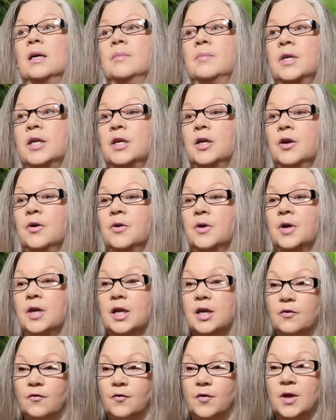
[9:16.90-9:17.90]
You know, it
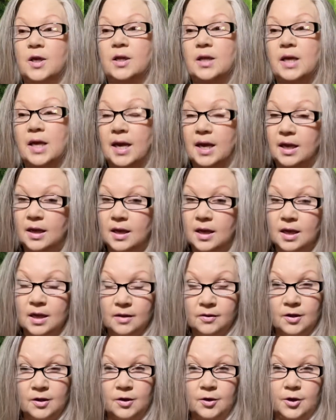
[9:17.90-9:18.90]
can feel like
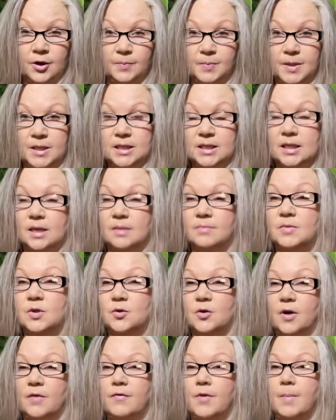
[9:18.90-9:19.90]
there could be some
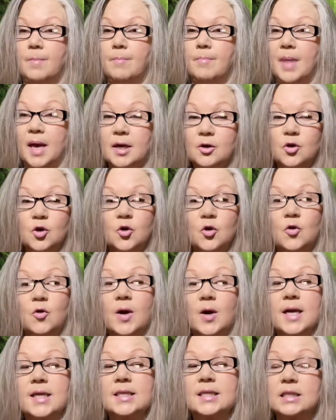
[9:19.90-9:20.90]
sort of a medical
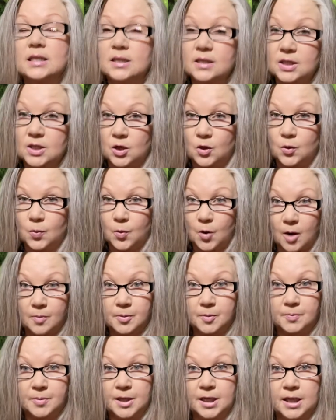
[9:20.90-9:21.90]
crisis. There
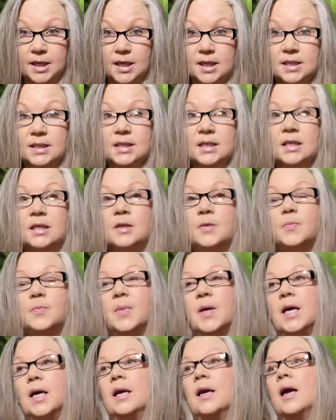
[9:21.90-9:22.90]
probably isn't,
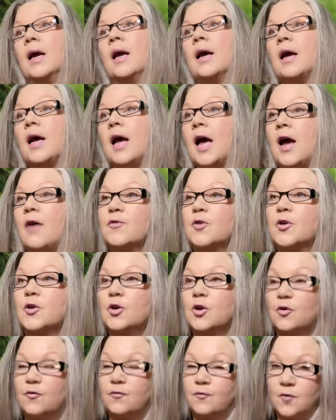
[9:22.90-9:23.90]
but after
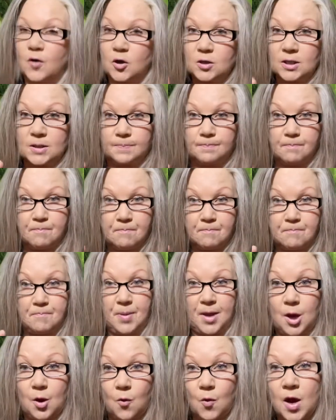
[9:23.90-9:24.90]
your first
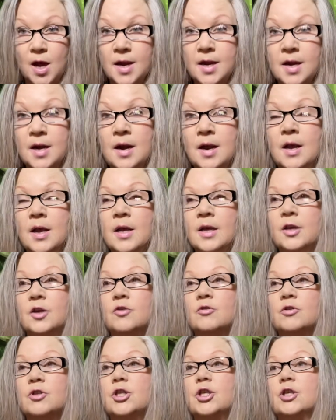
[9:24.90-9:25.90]
big one,
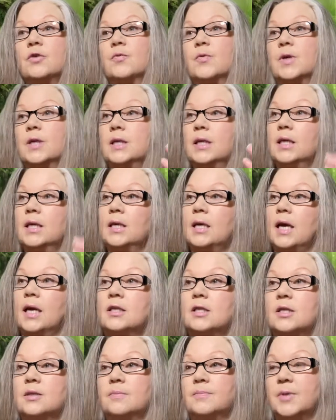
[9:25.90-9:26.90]
you should really
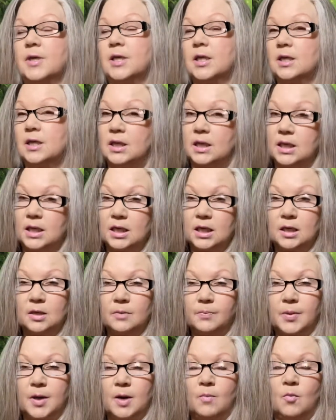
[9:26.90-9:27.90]
get to be a little
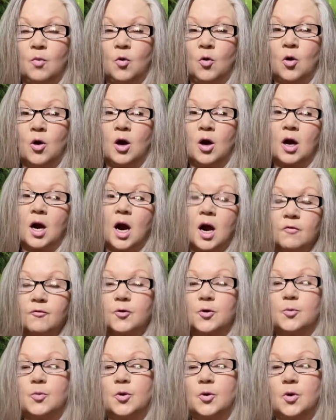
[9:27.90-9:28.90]
bit more
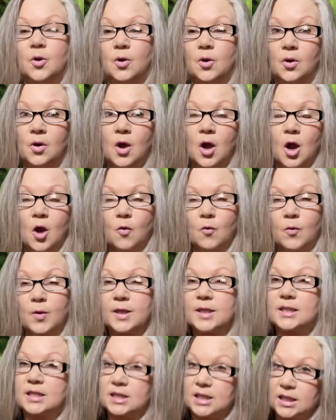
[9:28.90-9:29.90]
comfortable
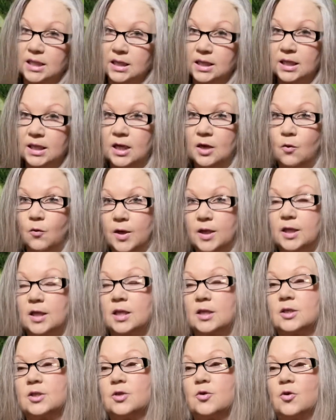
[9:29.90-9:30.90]
with dealing
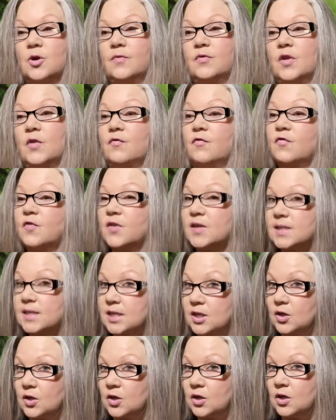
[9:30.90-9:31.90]
with sort of the
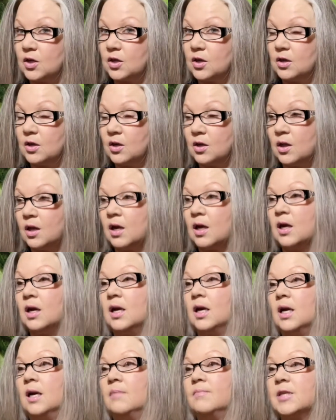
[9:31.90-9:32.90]
physical
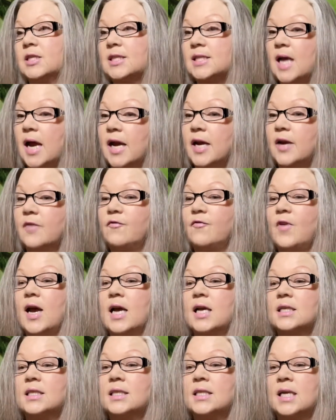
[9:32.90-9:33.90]
side
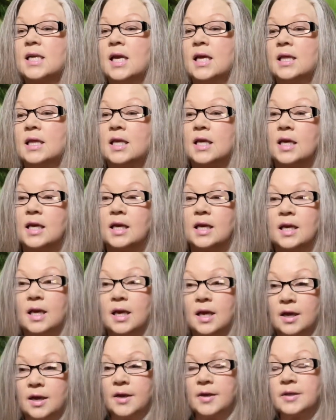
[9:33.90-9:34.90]
effects and the
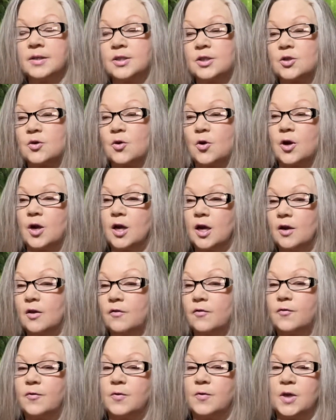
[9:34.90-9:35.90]
sort
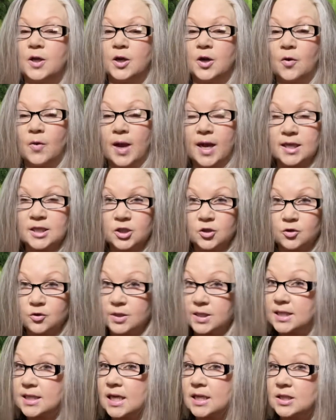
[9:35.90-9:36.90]
of, you know,
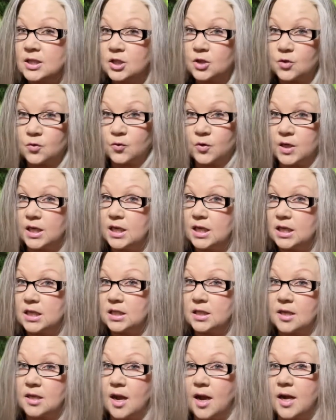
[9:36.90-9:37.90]
extrasensory
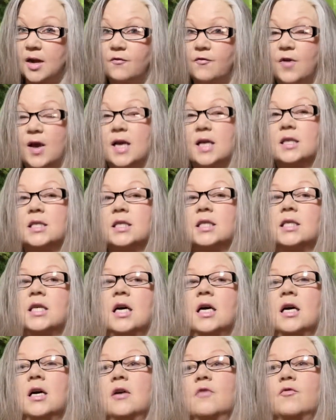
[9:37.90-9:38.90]
side effects
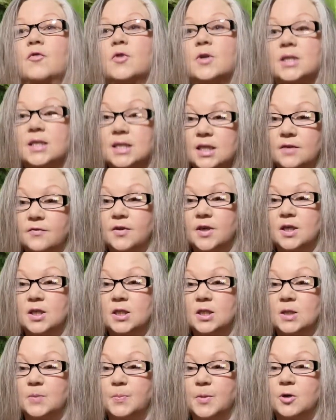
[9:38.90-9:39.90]
of receiving a
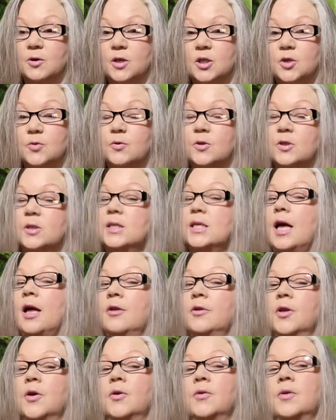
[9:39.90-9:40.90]
spiritual
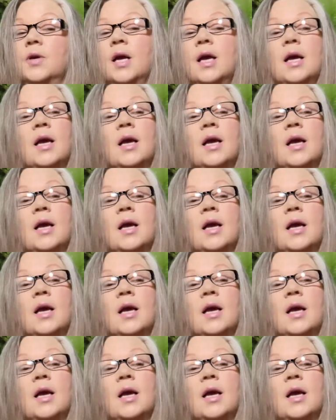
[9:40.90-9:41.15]
download.